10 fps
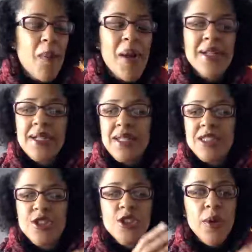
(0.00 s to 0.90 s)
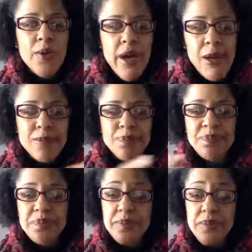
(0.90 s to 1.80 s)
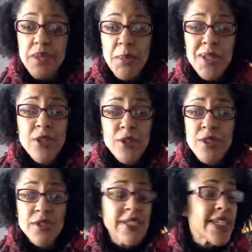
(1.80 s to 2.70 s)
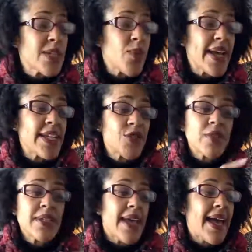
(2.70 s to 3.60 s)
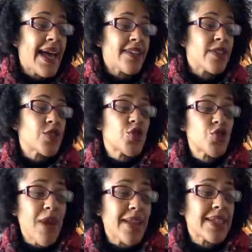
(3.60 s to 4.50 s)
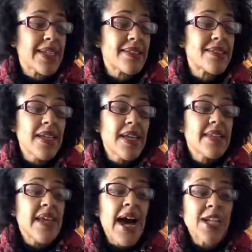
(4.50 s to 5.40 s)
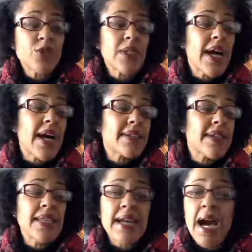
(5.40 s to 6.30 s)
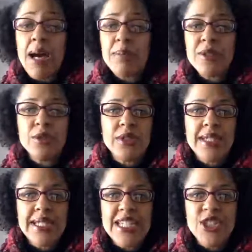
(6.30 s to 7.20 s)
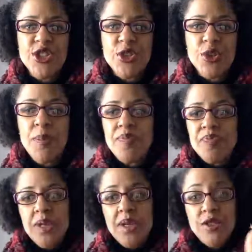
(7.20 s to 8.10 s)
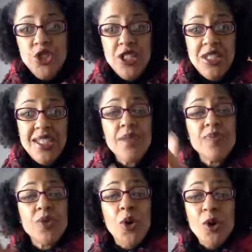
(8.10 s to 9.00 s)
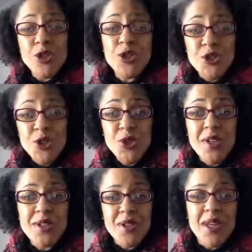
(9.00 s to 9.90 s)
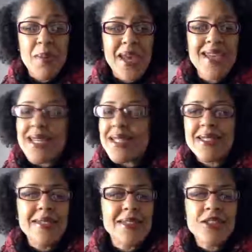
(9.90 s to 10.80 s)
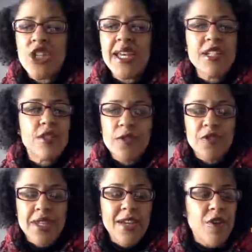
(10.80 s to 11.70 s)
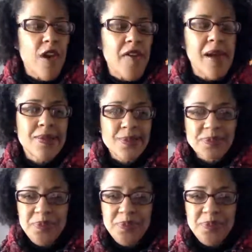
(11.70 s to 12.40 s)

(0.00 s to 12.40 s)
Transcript: Oh my goodness, so good. But those are key ways you can add the astragalus, the ashwaganda, the kombu to any soup, chili, or stew that you're going to make. It doesn't change the flavor of it.